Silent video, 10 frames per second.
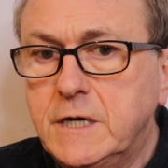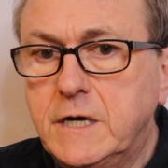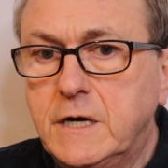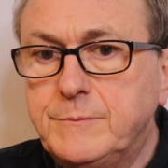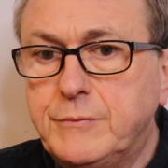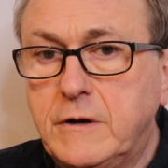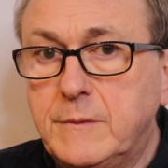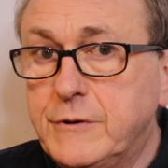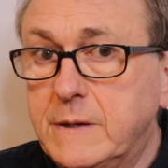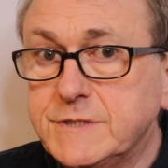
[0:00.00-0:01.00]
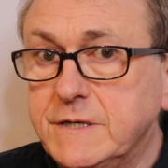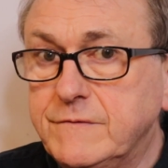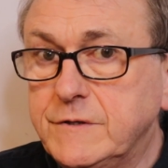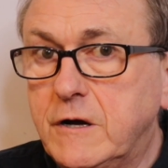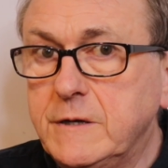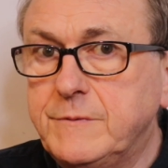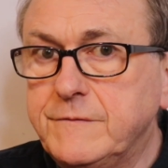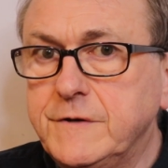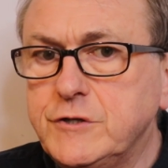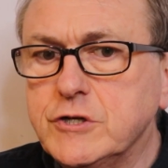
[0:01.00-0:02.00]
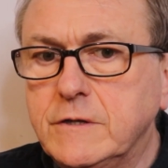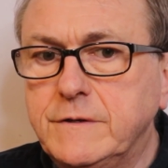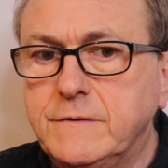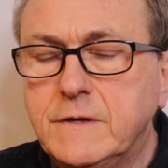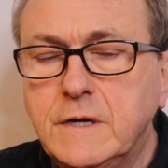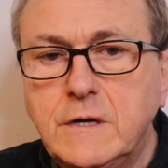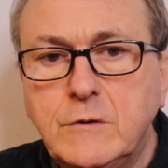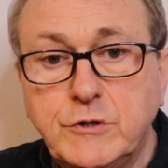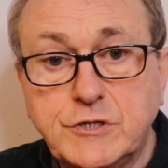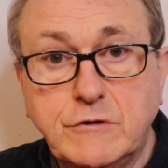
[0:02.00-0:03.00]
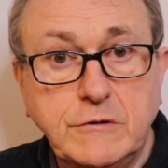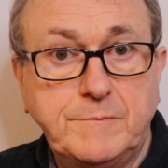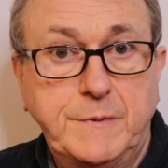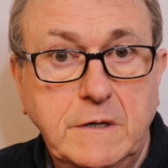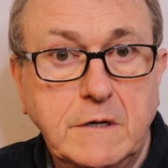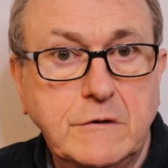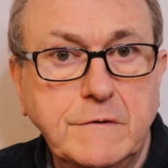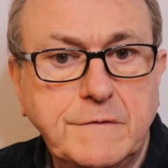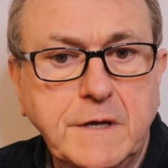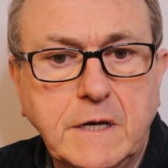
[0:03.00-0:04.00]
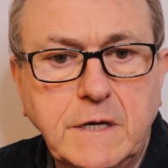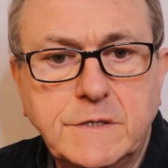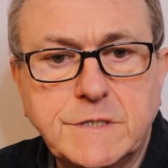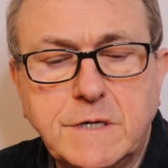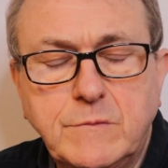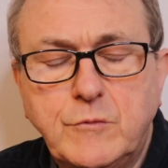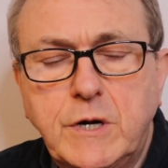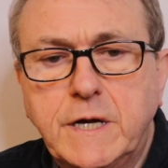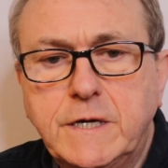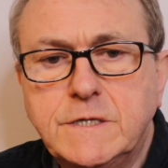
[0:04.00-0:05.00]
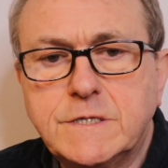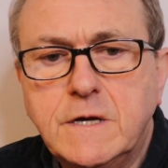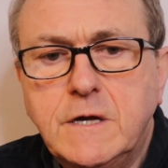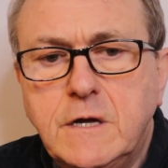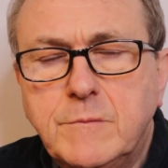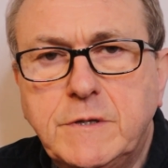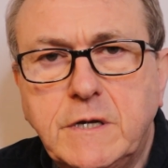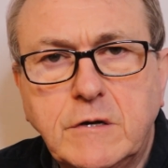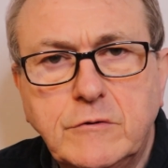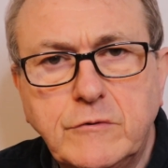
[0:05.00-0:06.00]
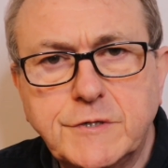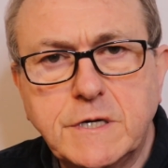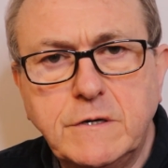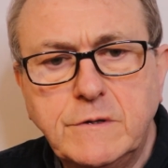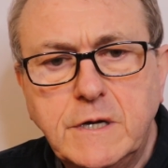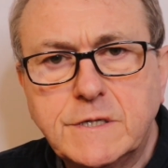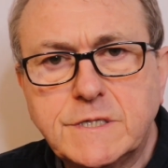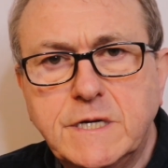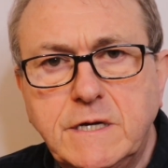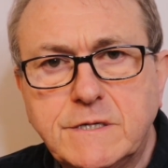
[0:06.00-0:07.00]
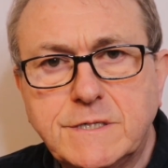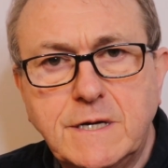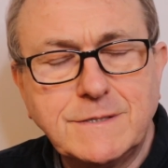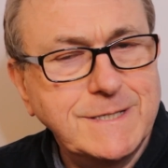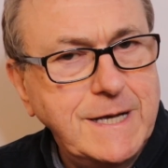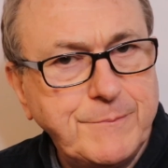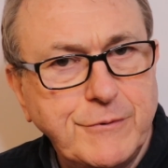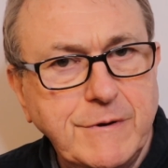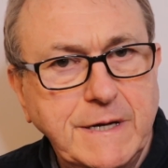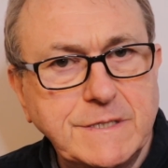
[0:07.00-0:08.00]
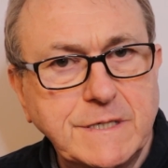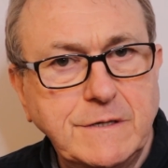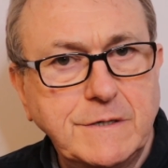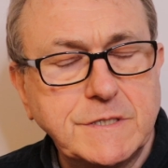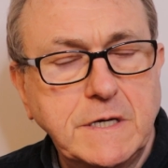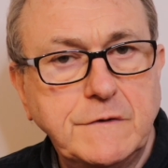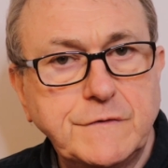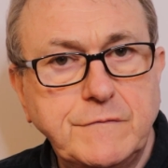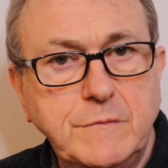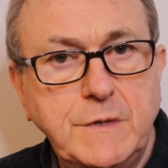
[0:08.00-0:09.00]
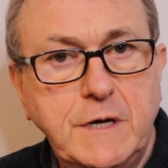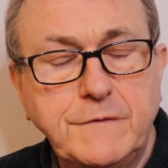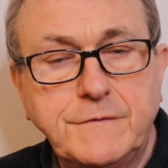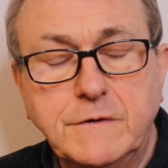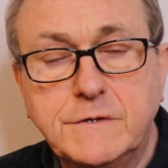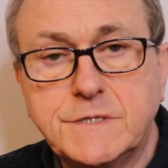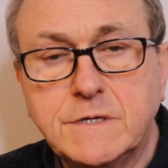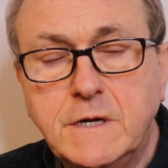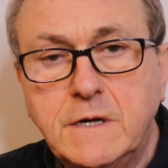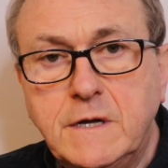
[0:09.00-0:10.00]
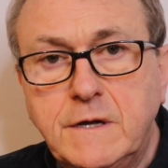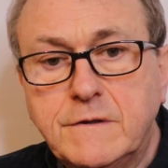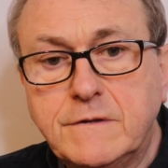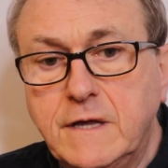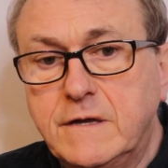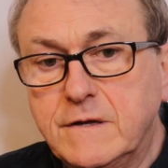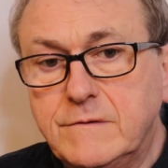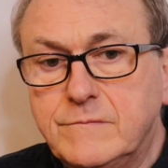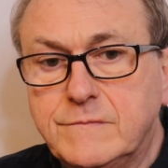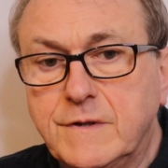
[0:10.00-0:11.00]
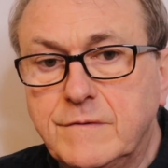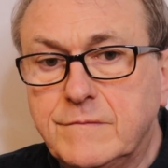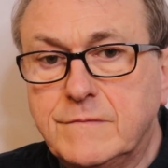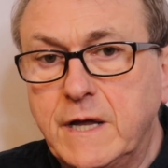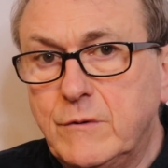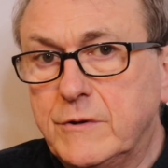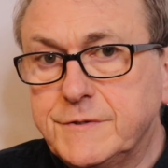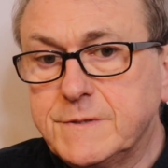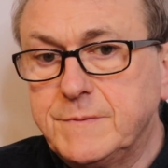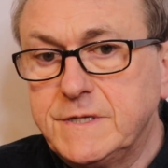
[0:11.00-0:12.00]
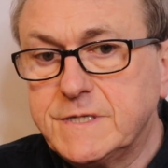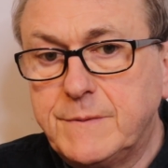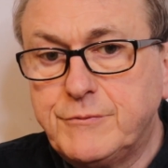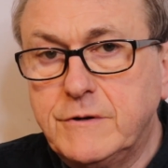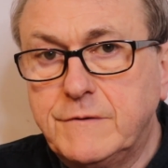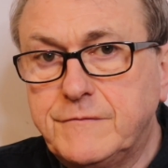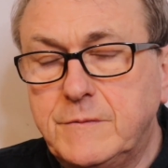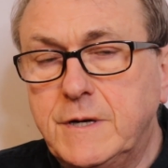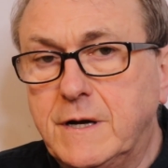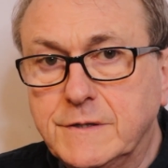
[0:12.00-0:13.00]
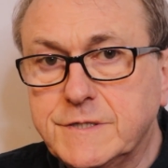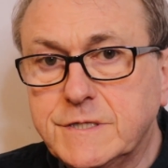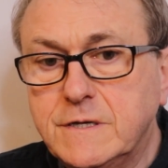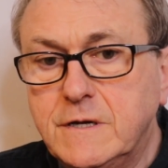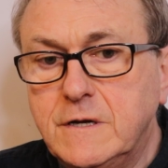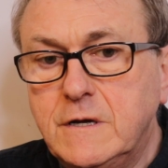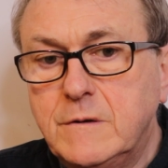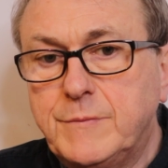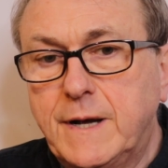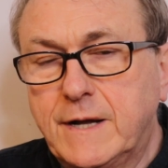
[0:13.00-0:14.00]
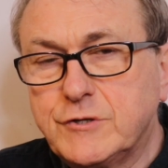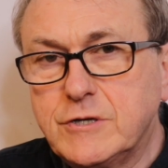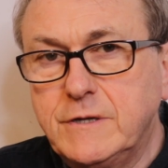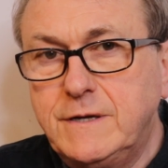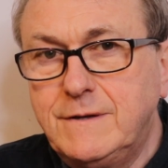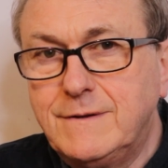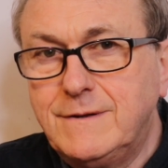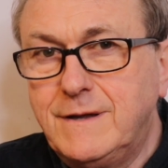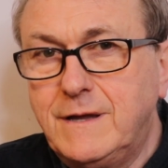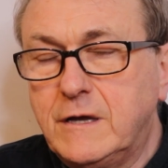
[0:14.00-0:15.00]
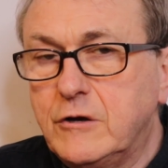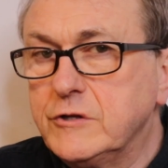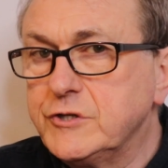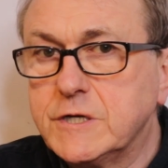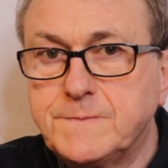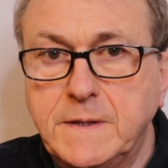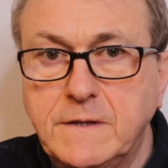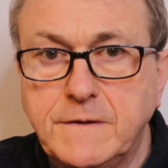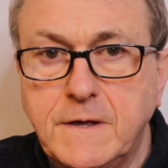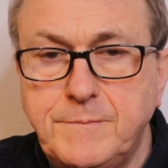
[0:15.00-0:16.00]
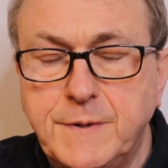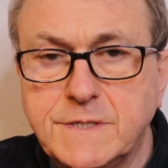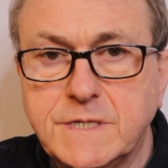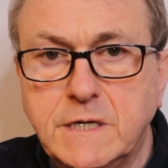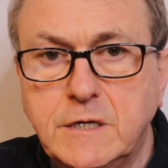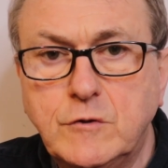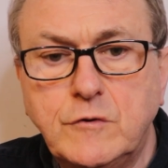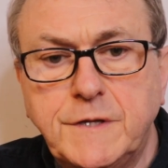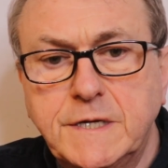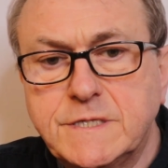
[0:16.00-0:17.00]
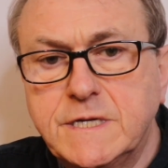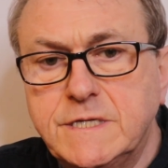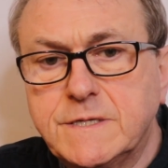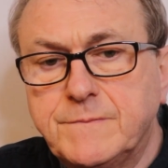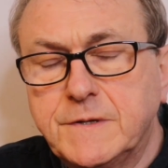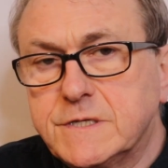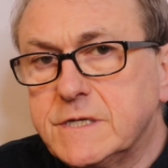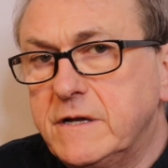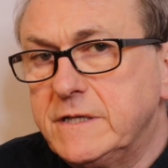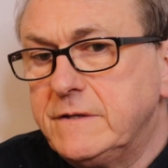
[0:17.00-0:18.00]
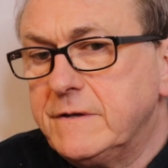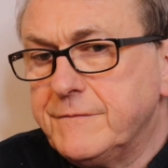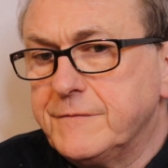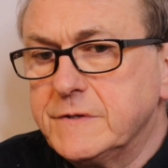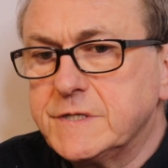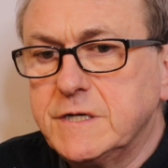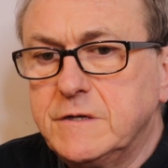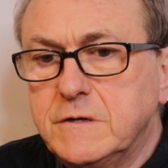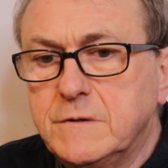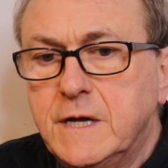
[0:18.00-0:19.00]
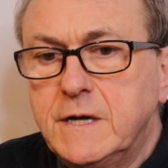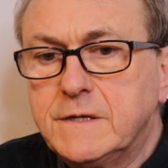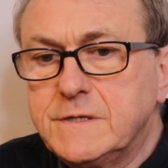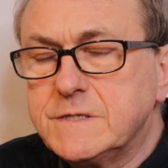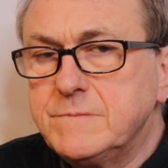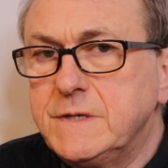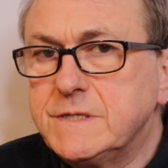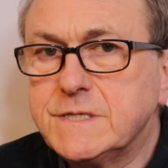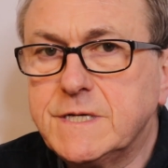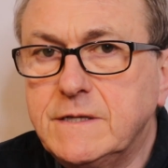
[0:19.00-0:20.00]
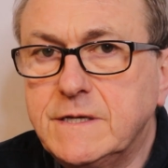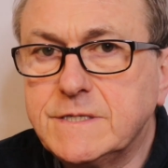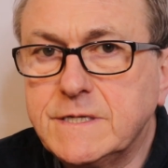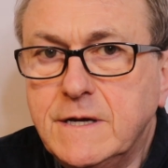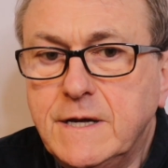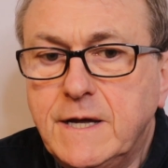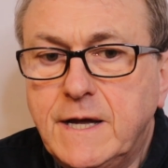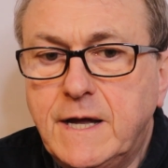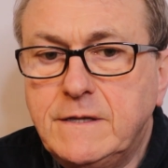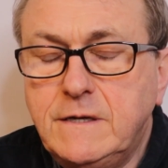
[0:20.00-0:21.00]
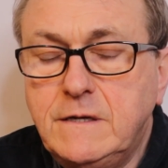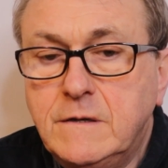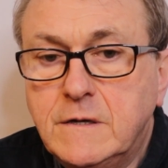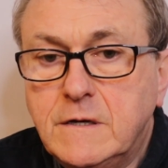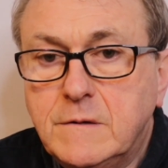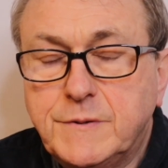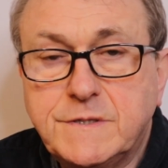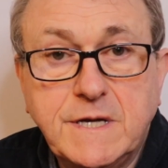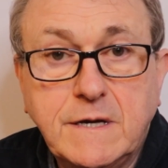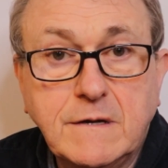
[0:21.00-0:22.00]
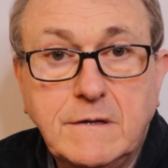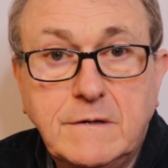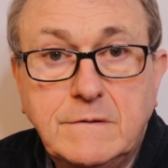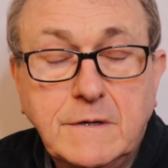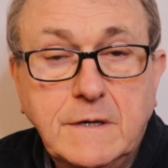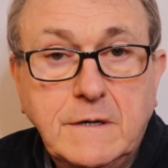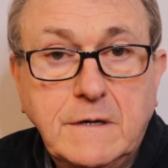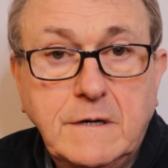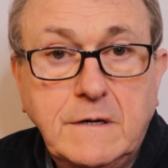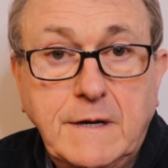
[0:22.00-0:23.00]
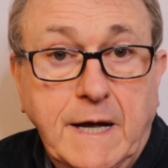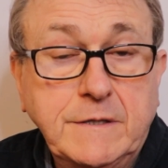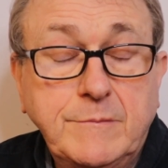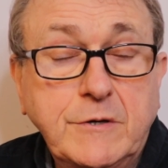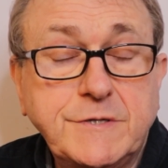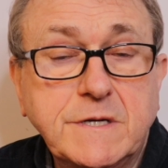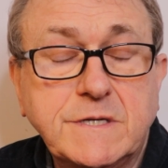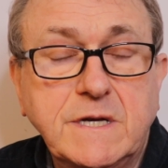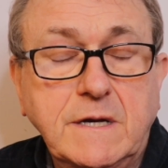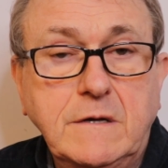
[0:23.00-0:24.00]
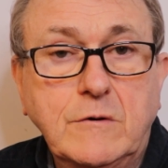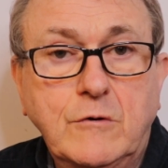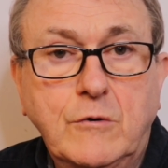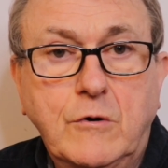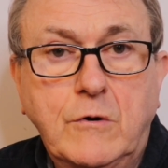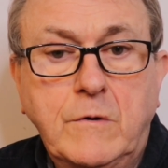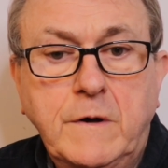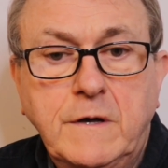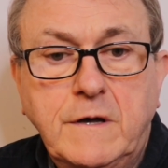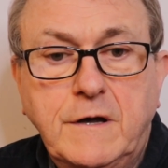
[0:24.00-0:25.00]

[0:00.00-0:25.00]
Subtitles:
perhaps even hypervigilant, which could be a good thing in some ways. But it can also see us separating ourselves from others, thinking that they want to be separate from us. But actually, it could just be that they're busy or they see something slightly different to you. It doesn't mean to say there's any particular animosity or